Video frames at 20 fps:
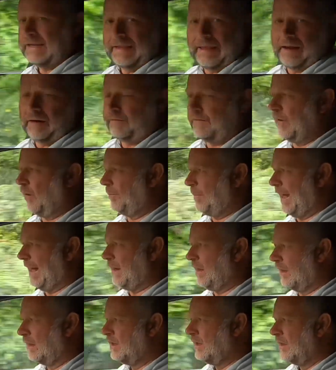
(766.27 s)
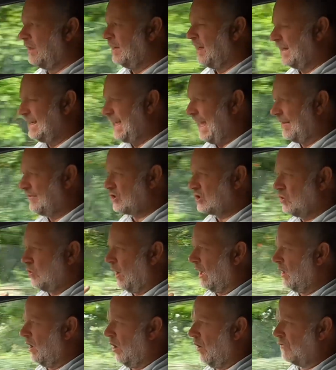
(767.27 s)
I'll feel better. Again, there's
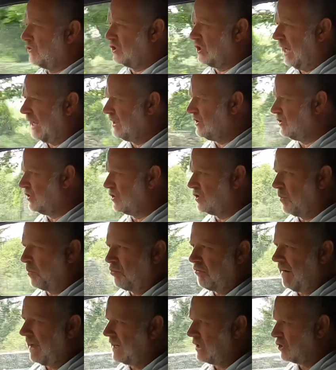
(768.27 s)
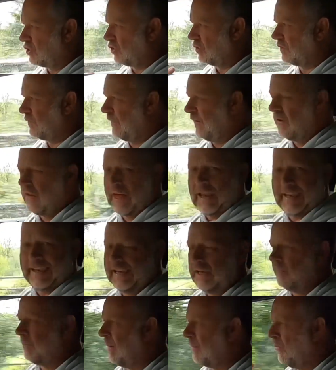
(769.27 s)
quite a lot of changes. The brakes just feel that
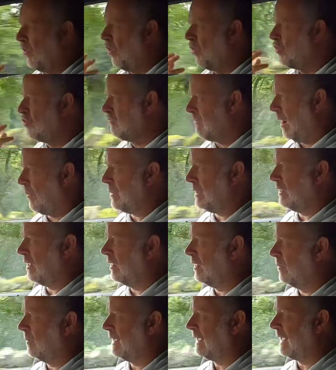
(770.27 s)
little bit more grabby than the